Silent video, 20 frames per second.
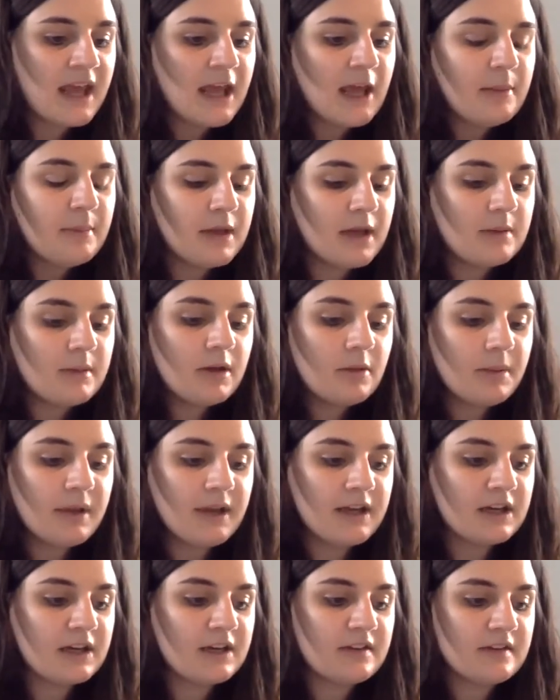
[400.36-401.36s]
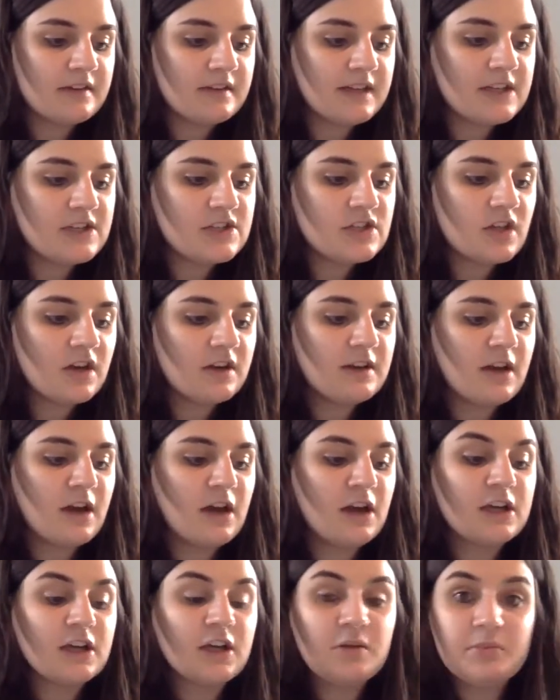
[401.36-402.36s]
Mammal parents teach their
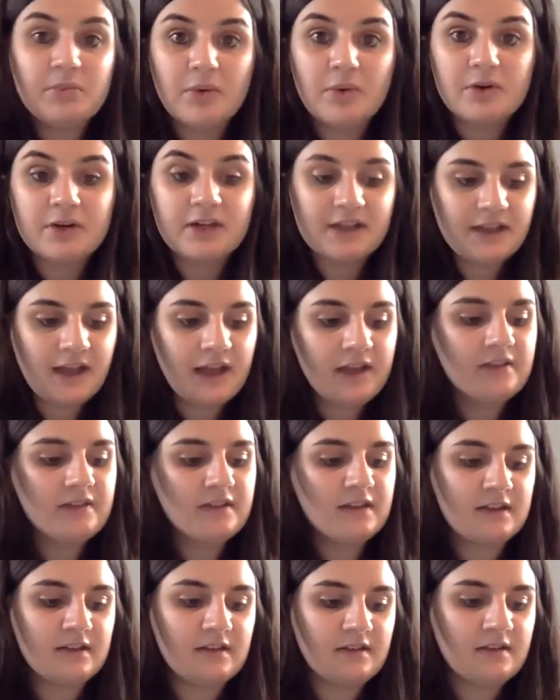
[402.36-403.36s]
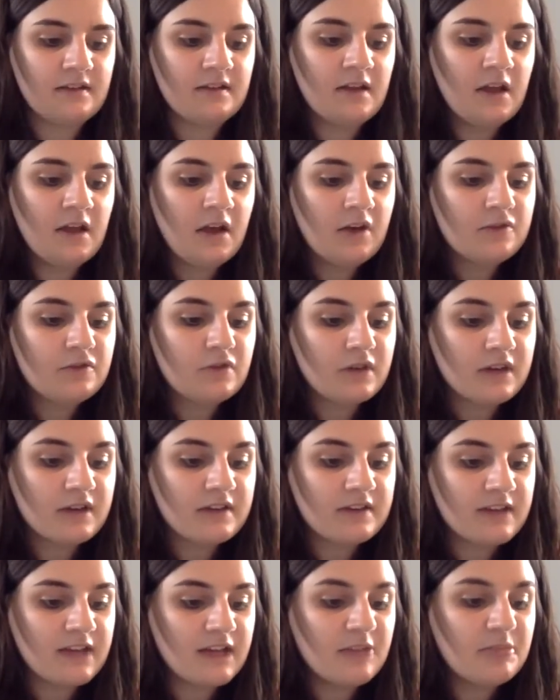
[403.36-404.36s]
young important lessons. For
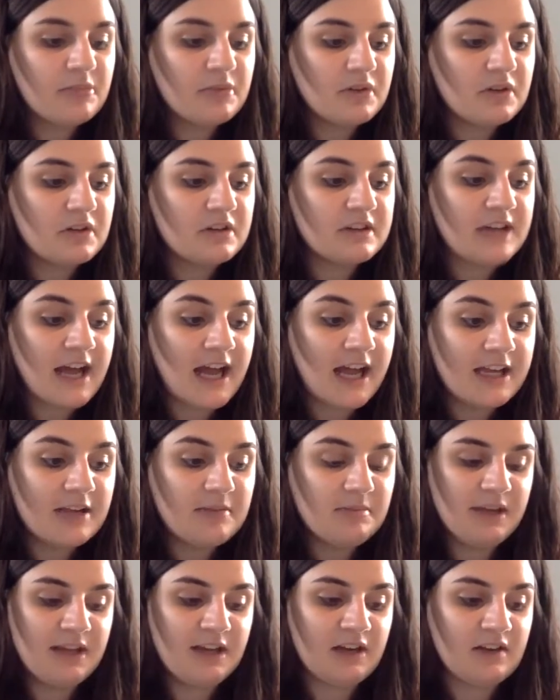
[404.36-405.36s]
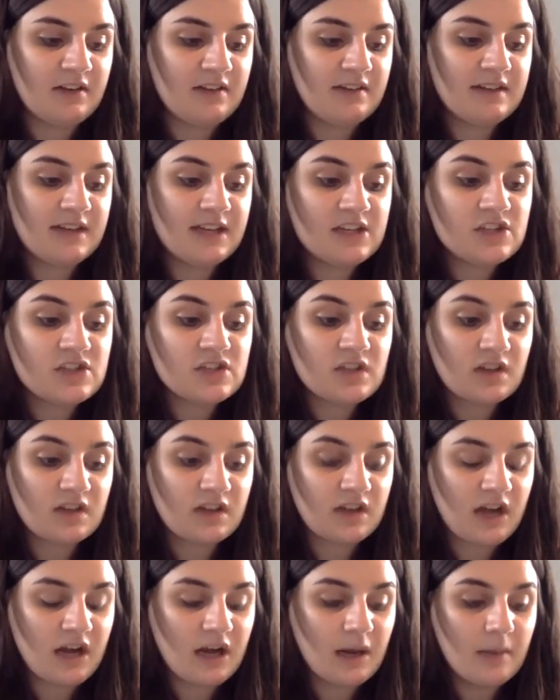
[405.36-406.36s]
example, lion parents teach their
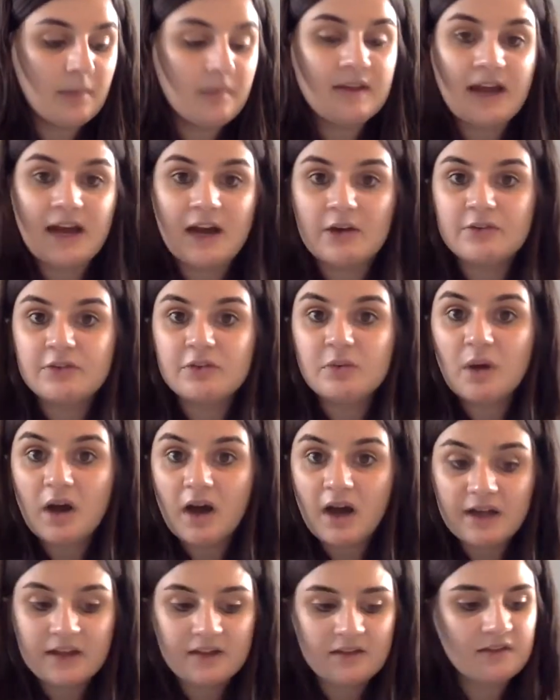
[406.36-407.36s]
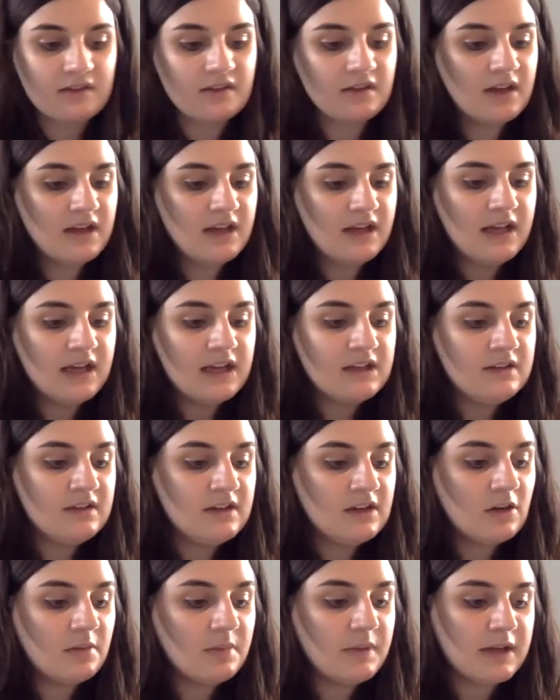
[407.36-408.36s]
cubs how to hunt.
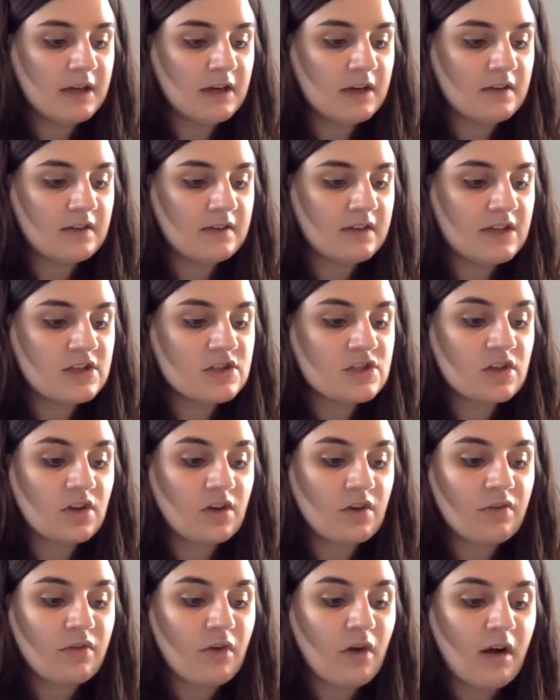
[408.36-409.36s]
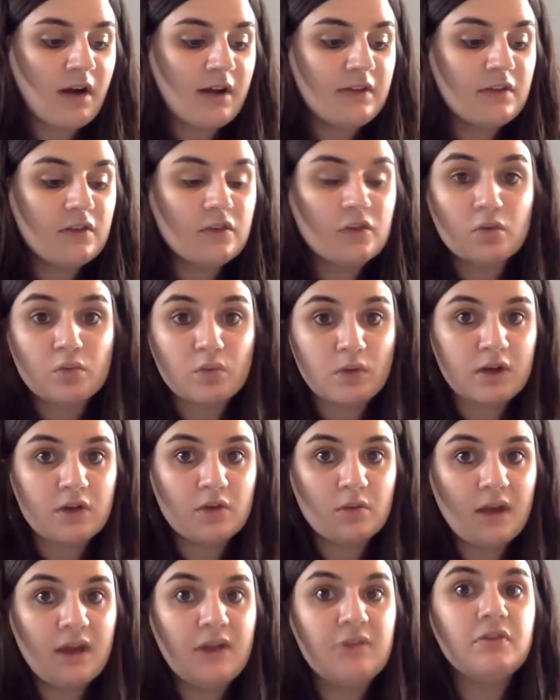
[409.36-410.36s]
Deer parents teach their fawns to run
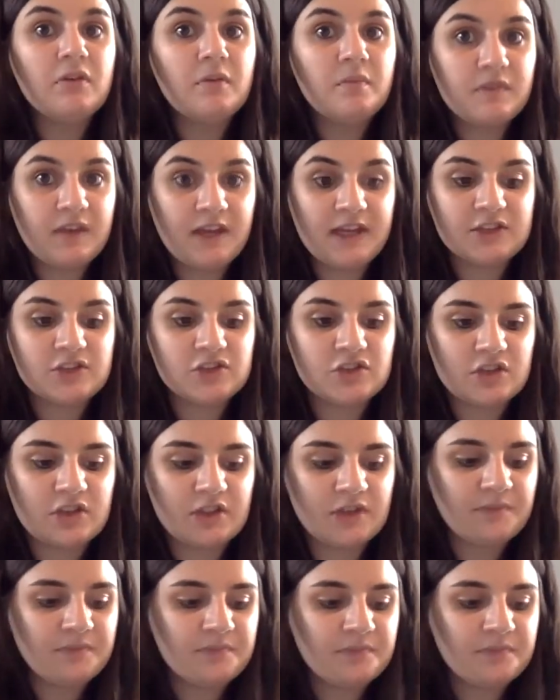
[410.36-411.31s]
away from danger.